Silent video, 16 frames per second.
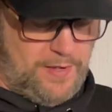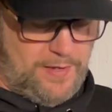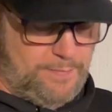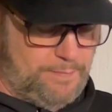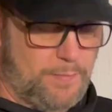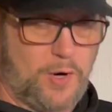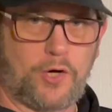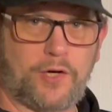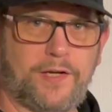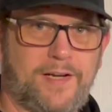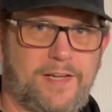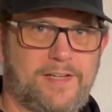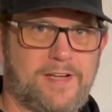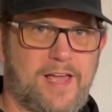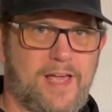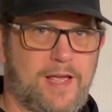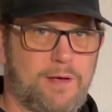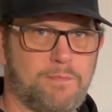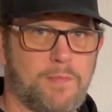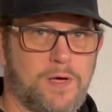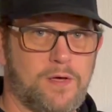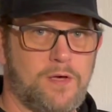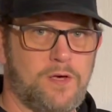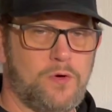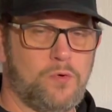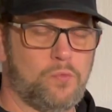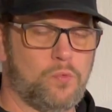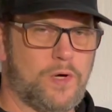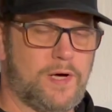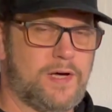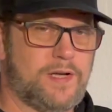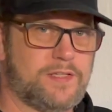marketed name,
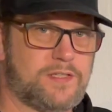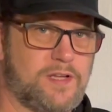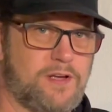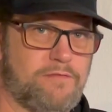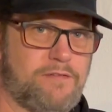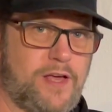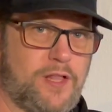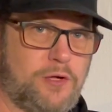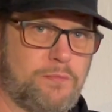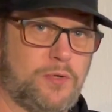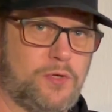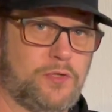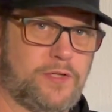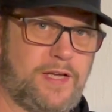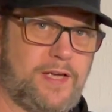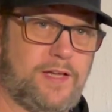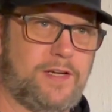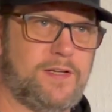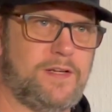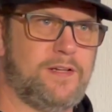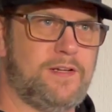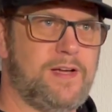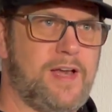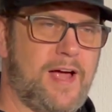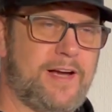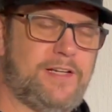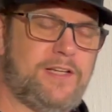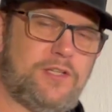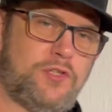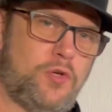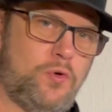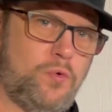was available in
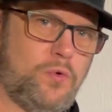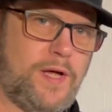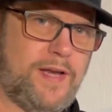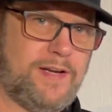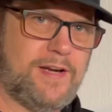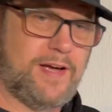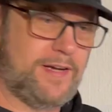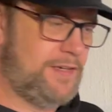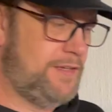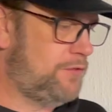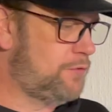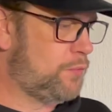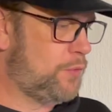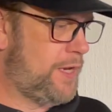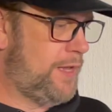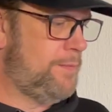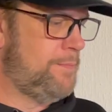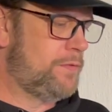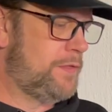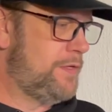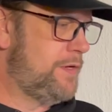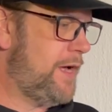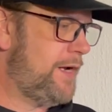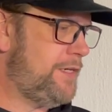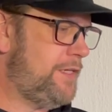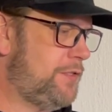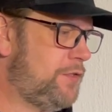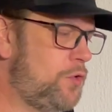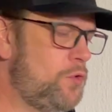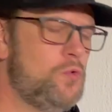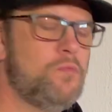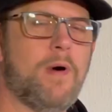92 and 93. The
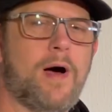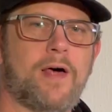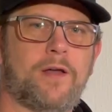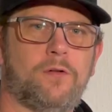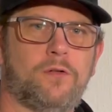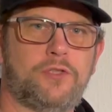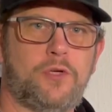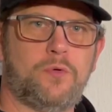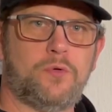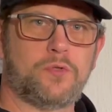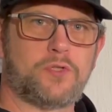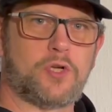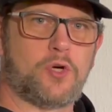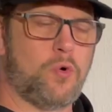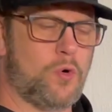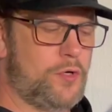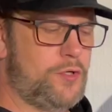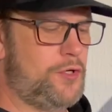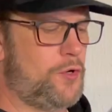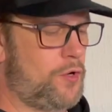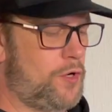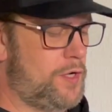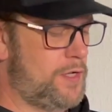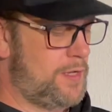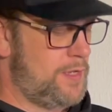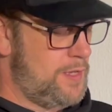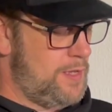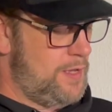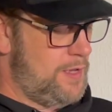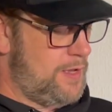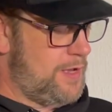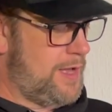92 model used Cordura
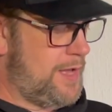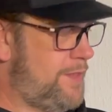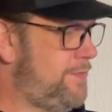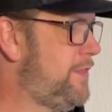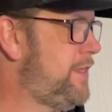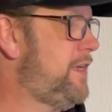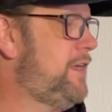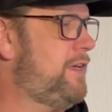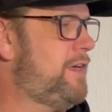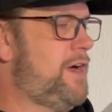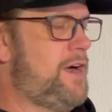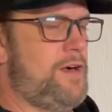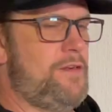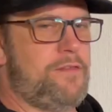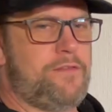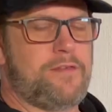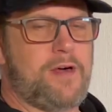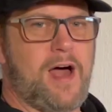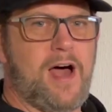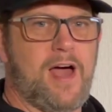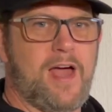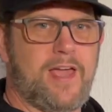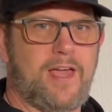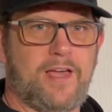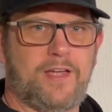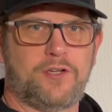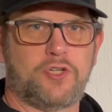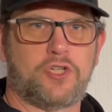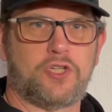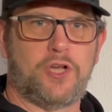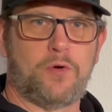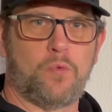on the thigh and
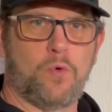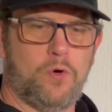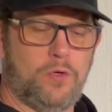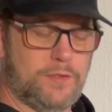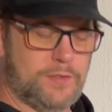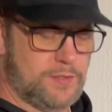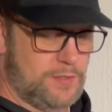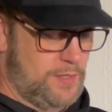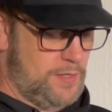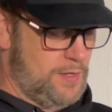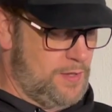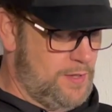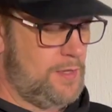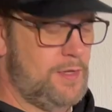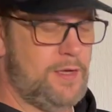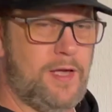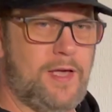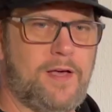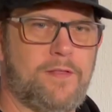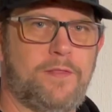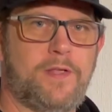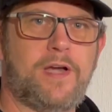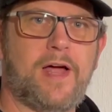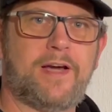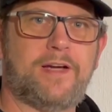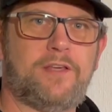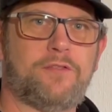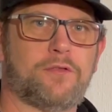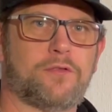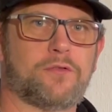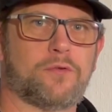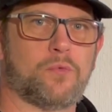shin rolls, and the
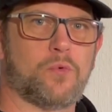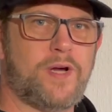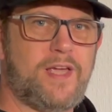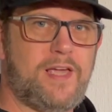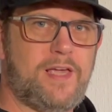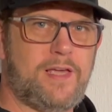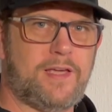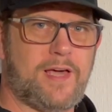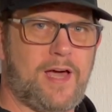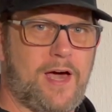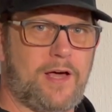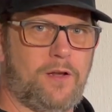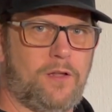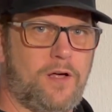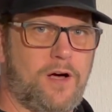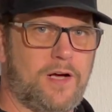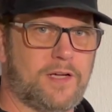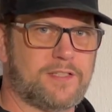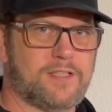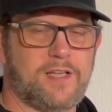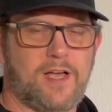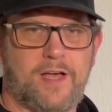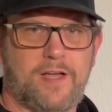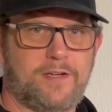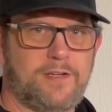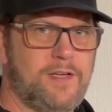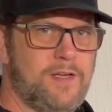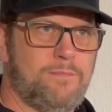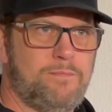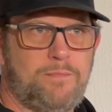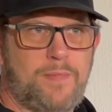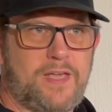93 catalog said
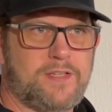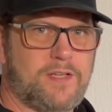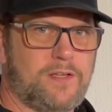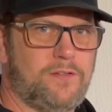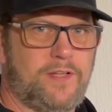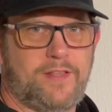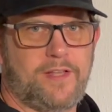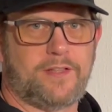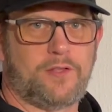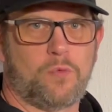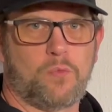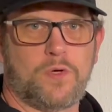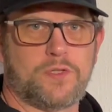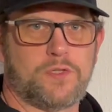basically that there was